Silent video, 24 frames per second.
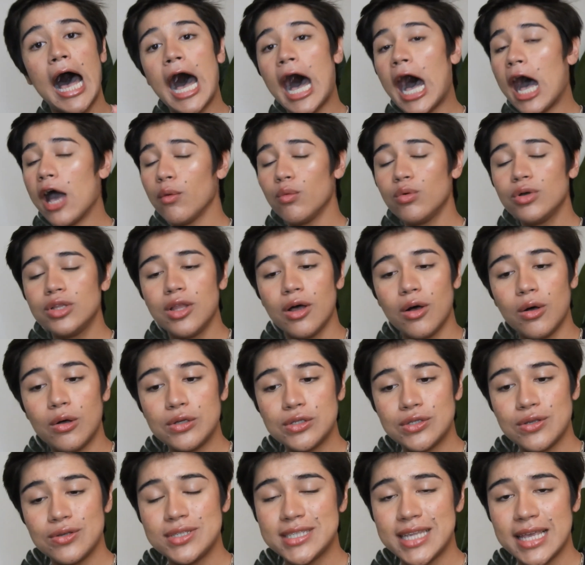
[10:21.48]
I would
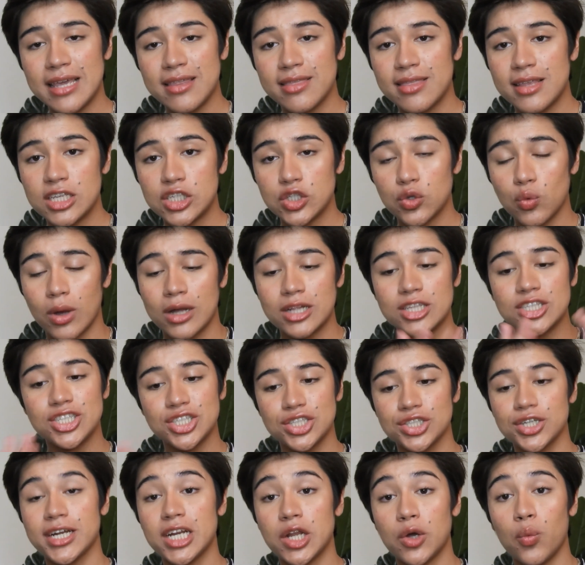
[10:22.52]
also say this one
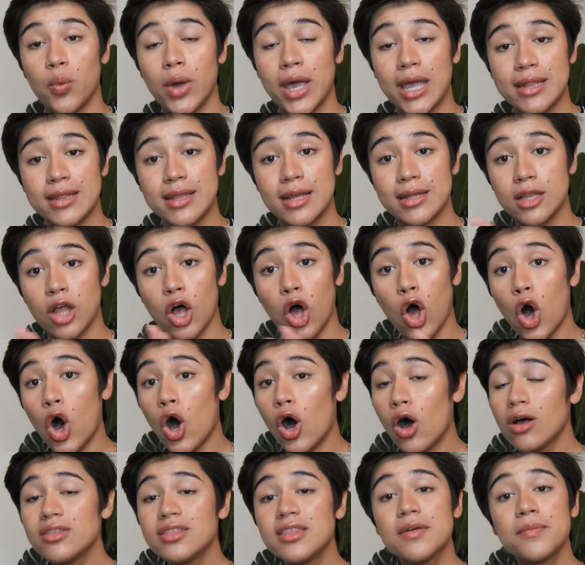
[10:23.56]
straight away, that
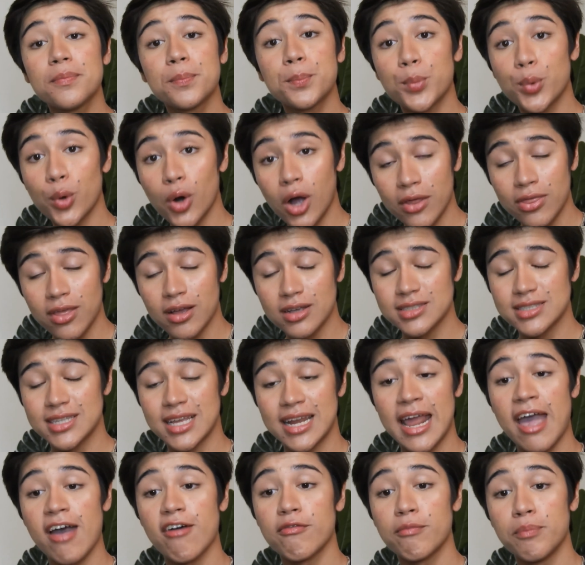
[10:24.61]
all the products
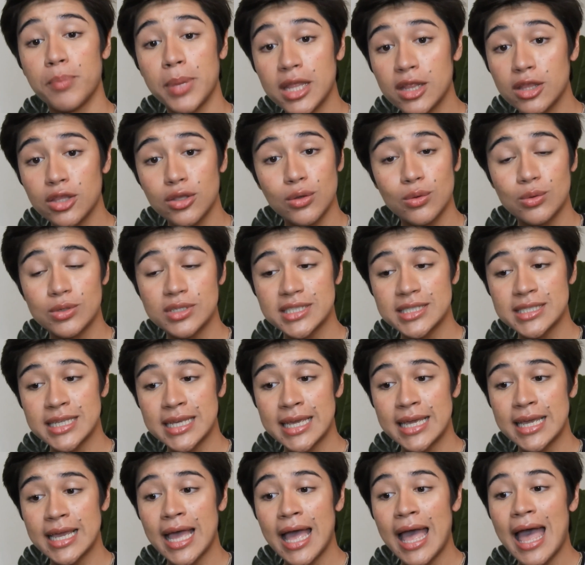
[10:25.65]
that I have been
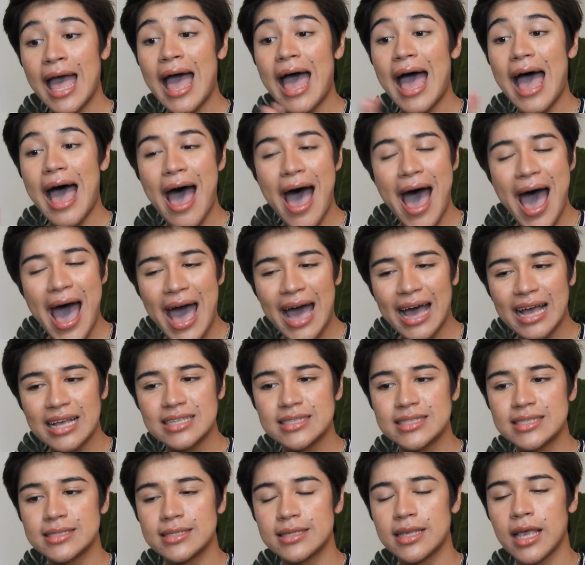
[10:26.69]
using
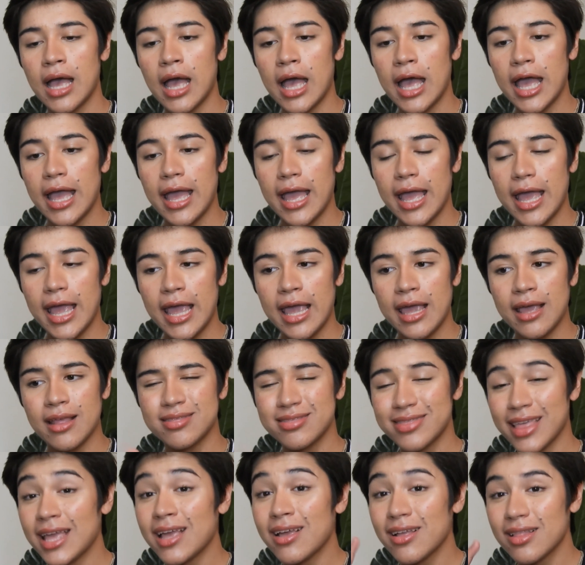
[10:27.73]
has a
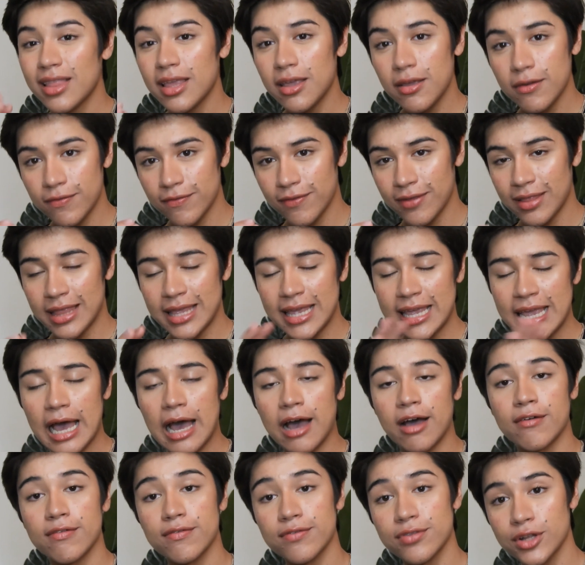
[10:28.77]
tingling feeling
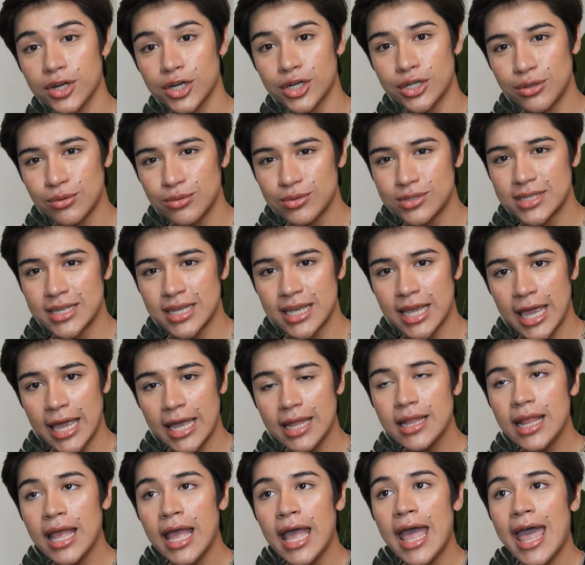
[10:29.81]
after using
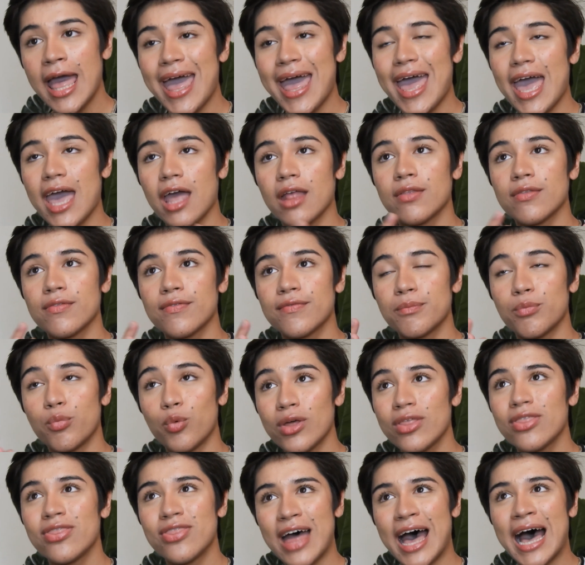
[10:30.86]
it, and
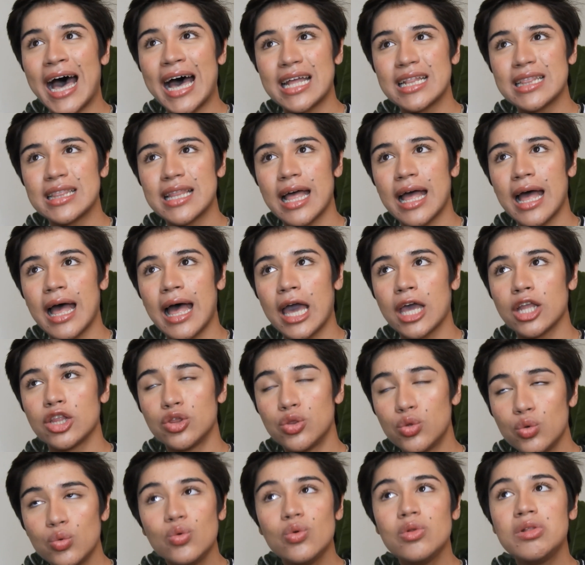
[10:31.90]
with that, I
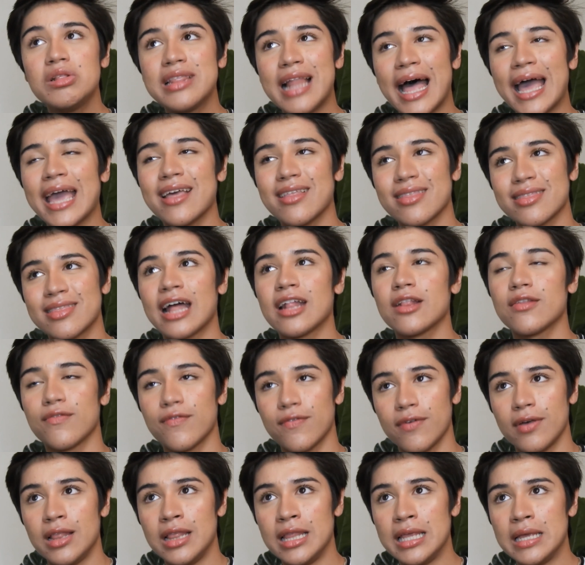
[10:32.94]
do like that
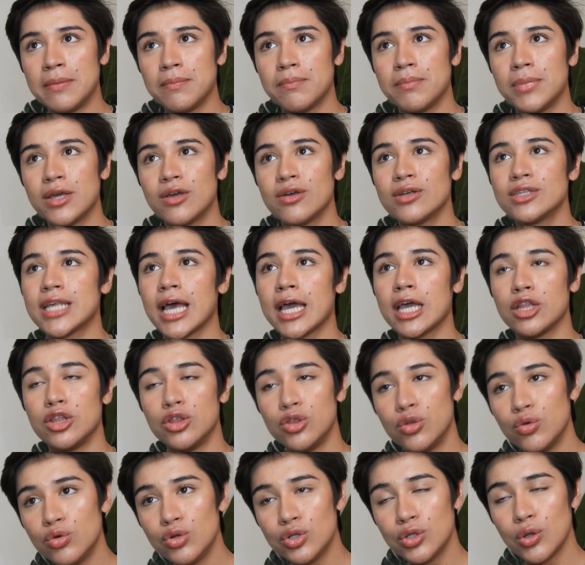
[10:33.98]
feeling because I
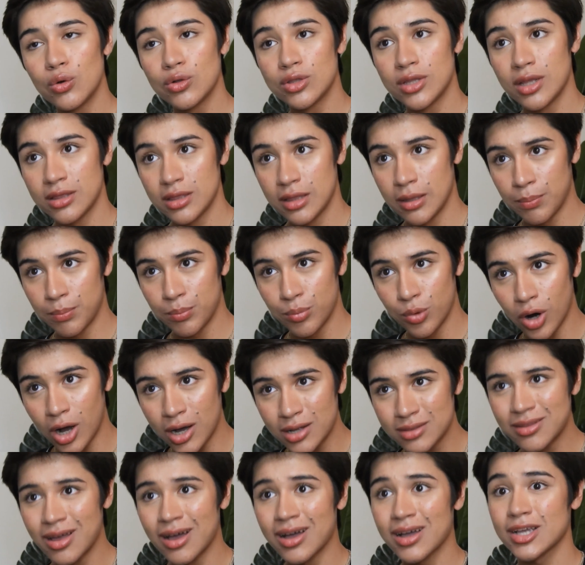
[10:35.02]
do know that the
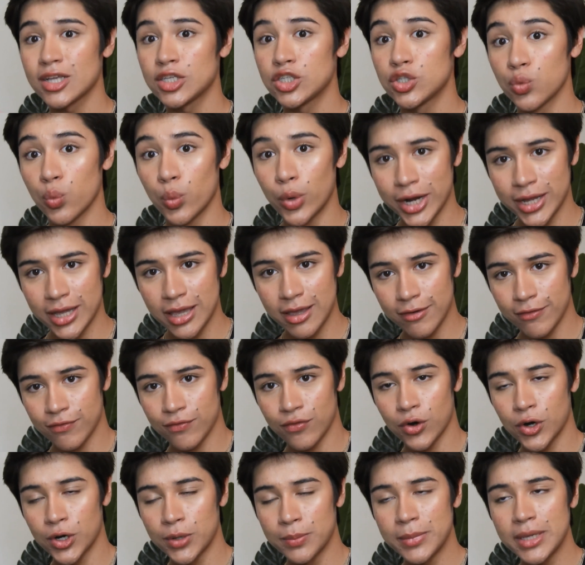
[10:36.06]
product is working
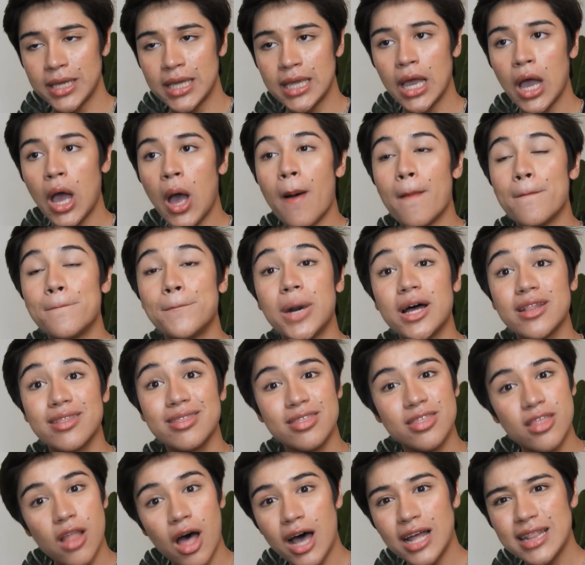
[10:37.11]
for me. But
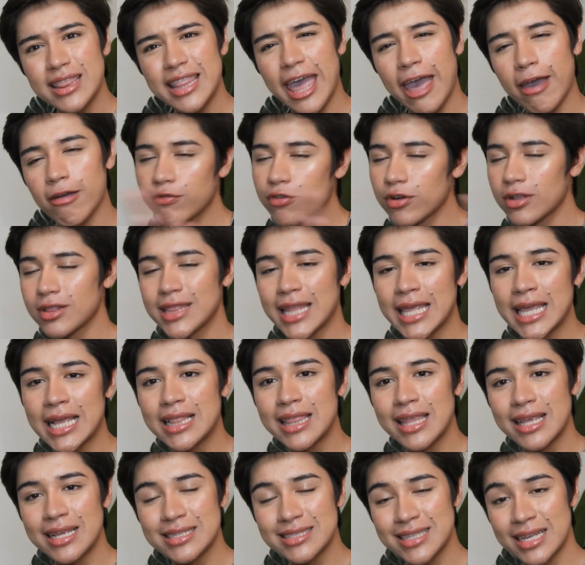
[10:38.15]
not every
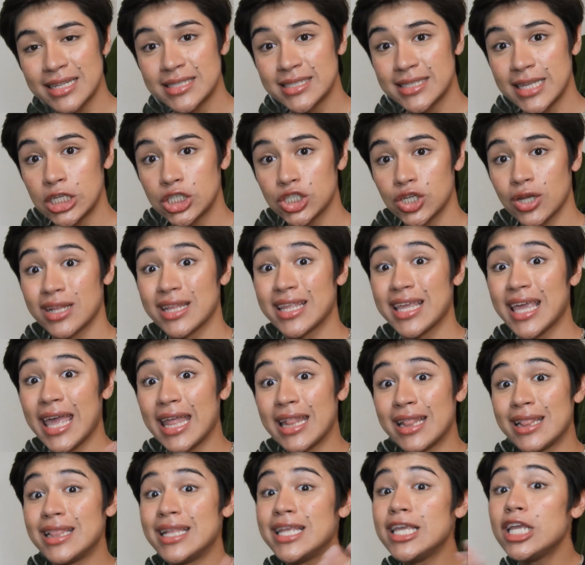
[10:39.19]
tingling sensation
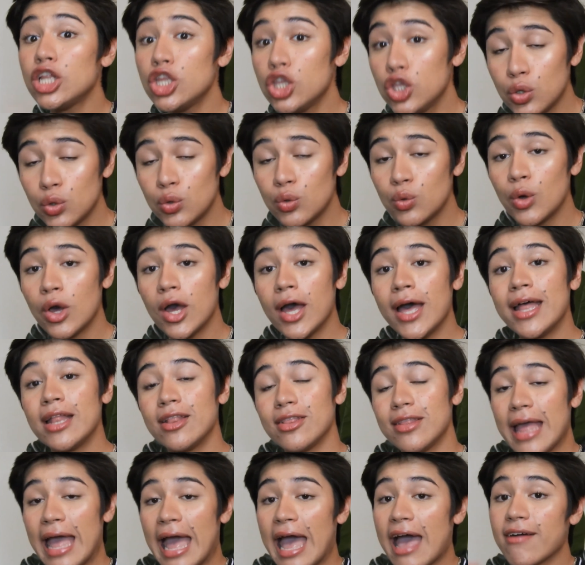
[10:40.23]
can lead you
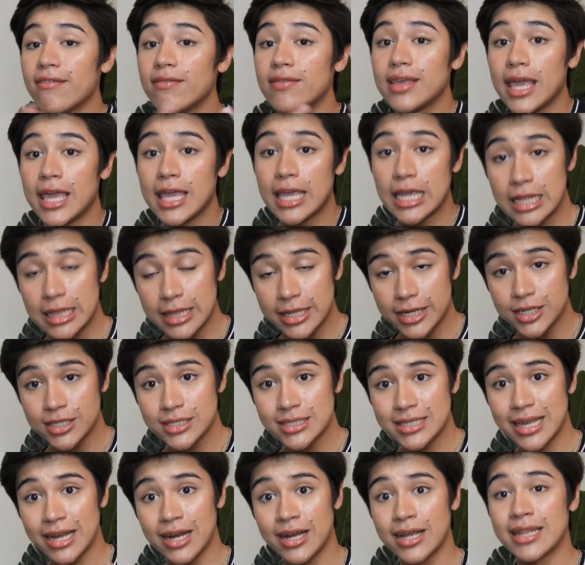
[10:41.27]
to having a clear
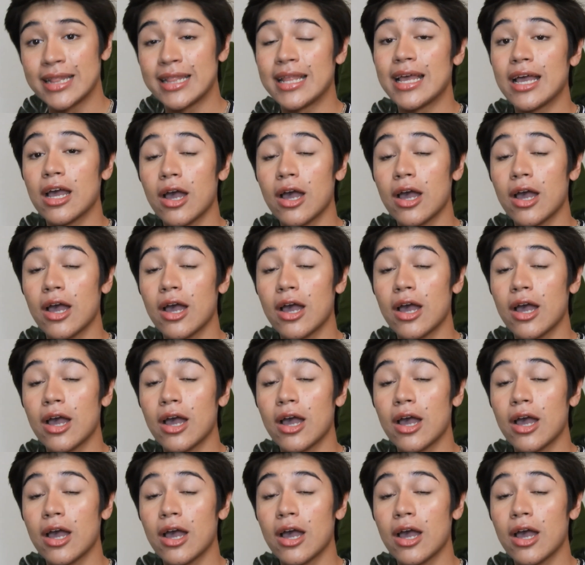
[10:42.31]
skin